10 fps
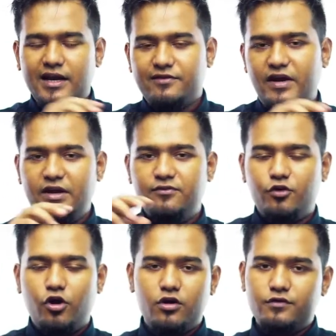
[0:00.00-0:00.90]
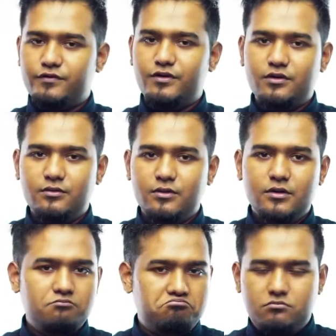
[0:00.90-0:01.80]
like wedding photographer
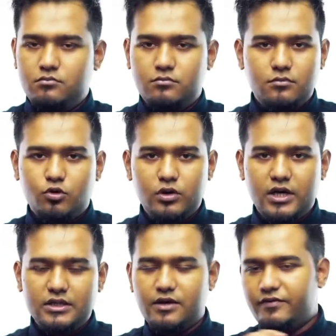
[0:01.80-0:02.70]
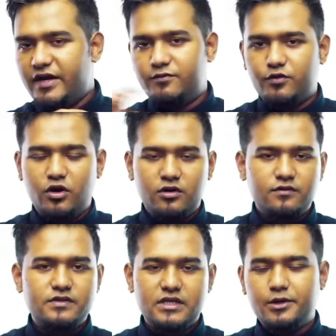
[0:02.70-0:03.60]
Kolkata, wedding photographer
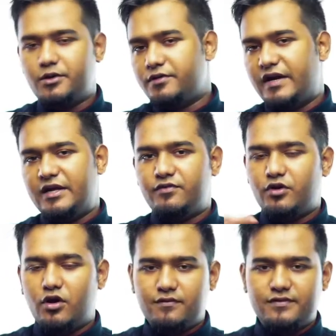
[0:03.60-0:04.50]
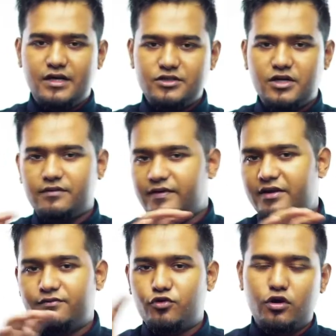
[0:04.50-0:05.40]
Siliguri, wedding photographer Darjeeling,
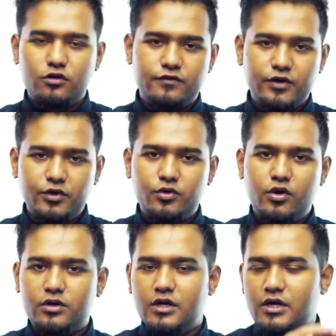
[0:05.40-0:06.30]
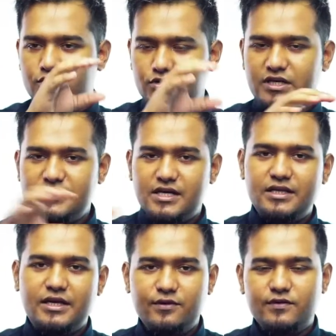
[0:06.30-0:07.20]
wedding photographer New York. So these are the
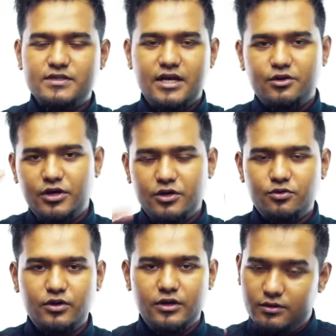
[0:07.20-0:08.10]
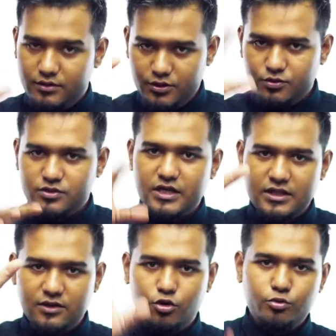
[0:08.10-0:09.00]
keywords that you need to use in
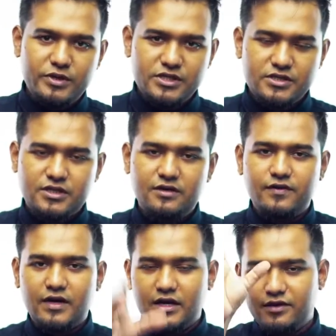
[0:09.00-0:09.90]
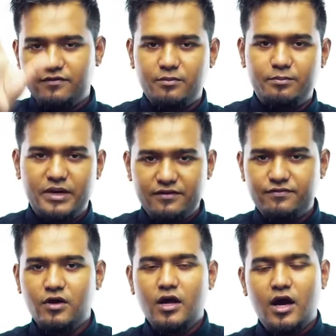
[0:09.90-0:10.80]
the homepage itself. It will give a brief
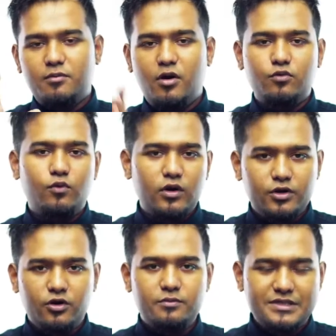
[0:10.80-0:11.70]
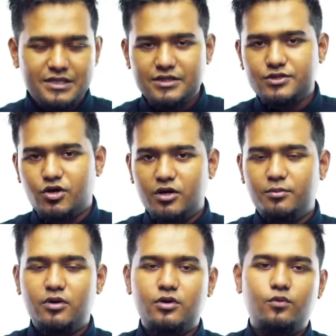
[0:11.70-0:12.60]
about what your business is all
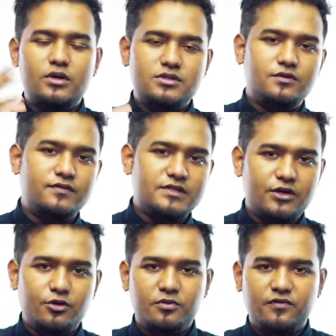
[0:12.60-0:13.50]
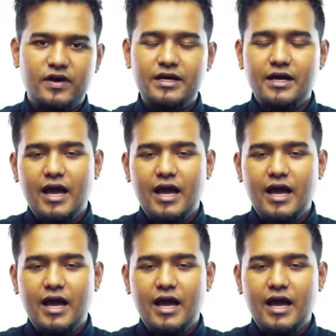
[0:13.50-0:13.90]
about, what service that you provide,